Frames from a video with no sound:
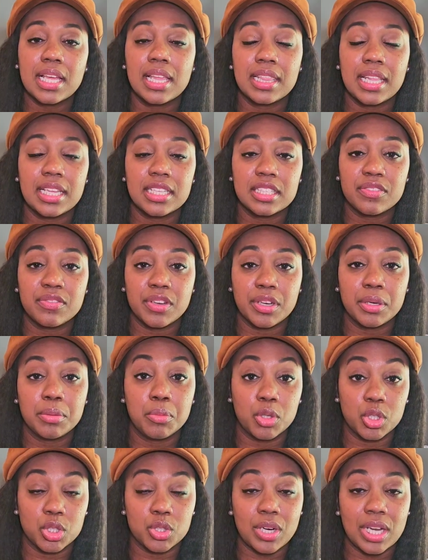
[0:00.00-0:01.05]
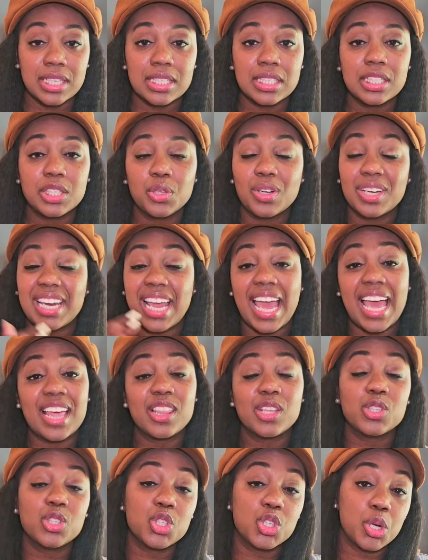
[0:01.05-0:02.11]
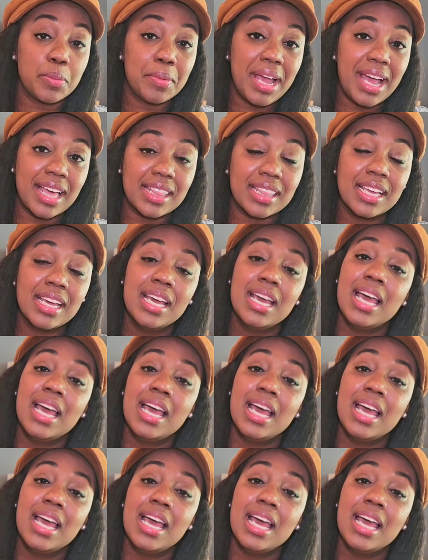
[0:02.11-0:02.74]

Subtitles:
and that's very moisturizing. You can add those to your bath.